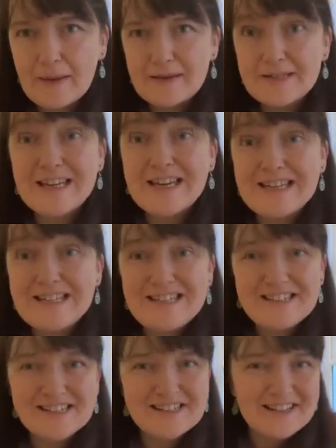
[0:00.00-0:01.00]

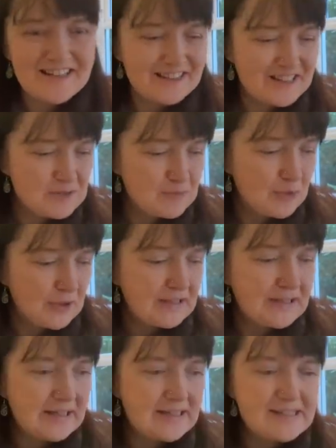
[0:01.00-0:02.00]
tease at this point
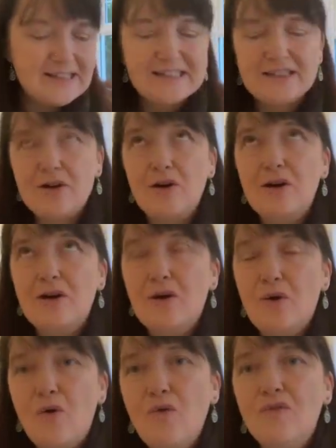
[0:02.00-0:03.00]
is that
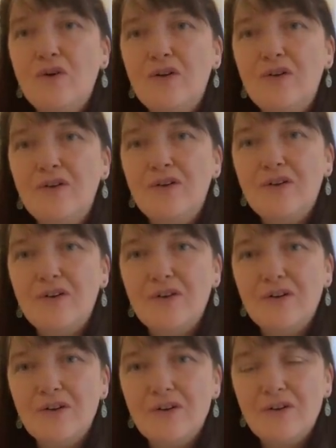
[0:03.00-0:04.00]
over
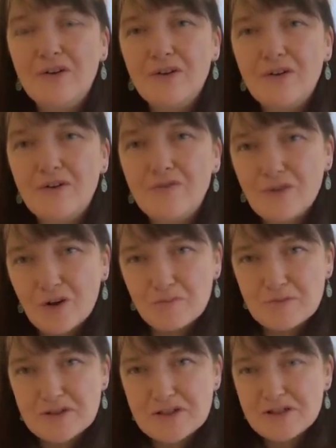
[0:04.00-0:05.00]

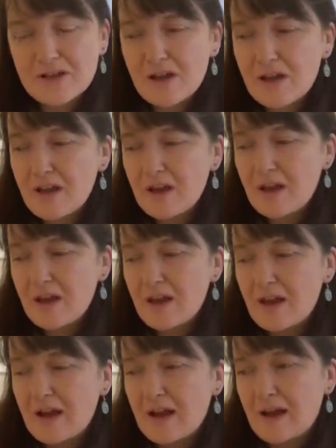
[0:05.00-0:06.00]
Vlogmas,
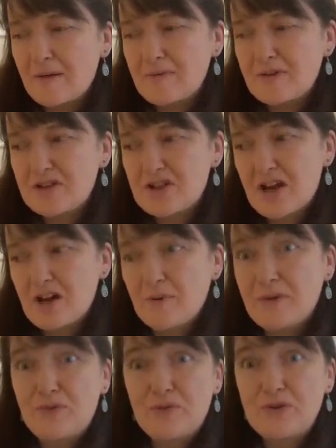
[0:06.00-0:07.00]
the channel
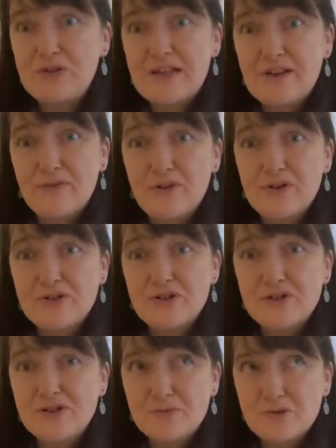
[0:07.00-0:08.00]
went through 10,000
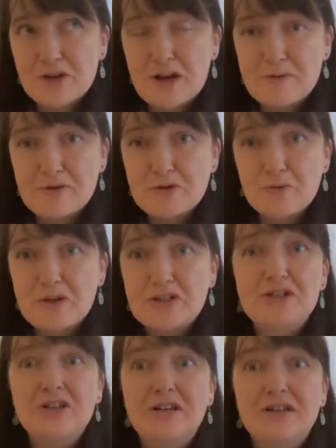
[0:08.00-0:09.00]
subscribers,
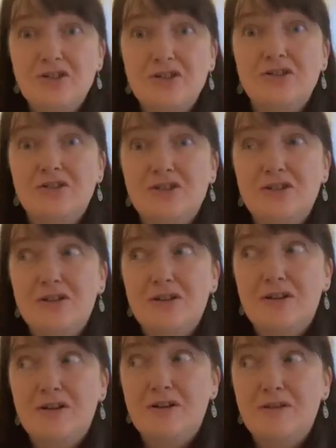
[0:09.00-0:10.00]
which just
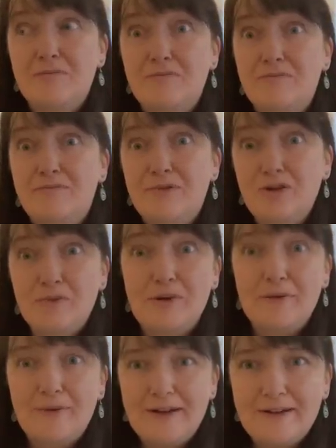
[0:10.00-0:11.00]
blew me
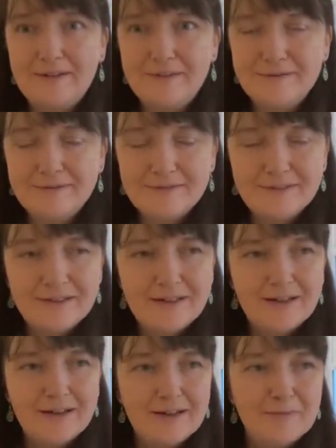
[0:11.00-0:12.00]
away.
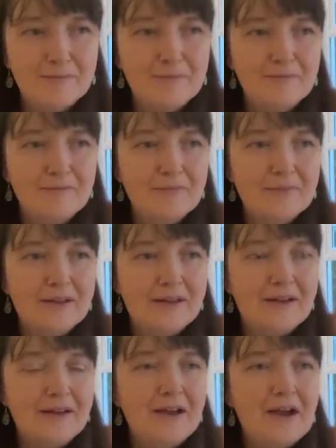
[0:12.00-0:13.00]

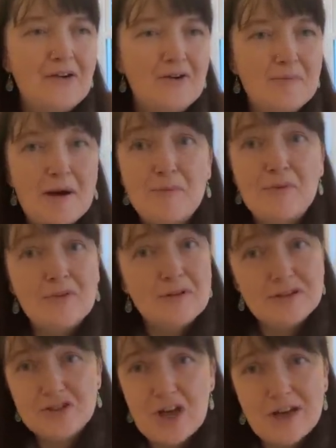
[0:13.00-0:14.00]
I remember the
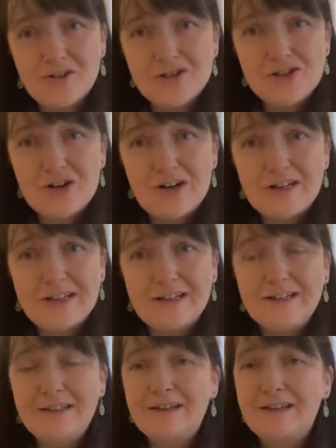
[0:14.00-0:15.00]
channel
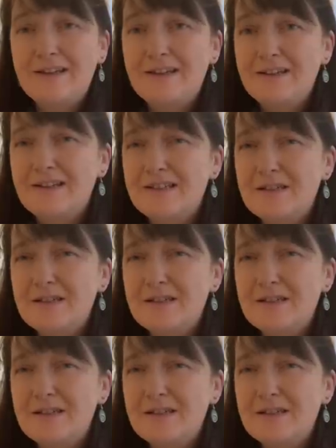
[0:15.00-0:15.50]
starting, and it